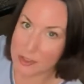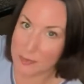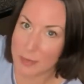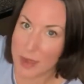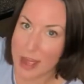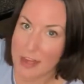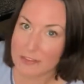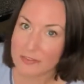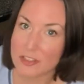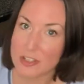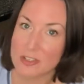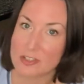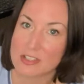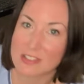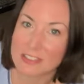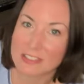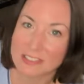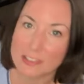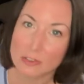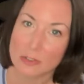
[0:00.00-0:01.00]
spot feels a
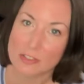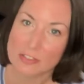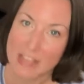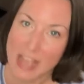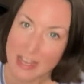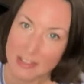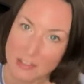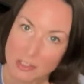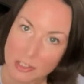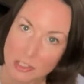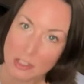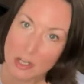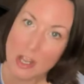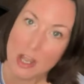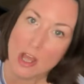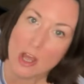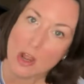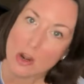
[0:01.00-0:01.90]
little tender,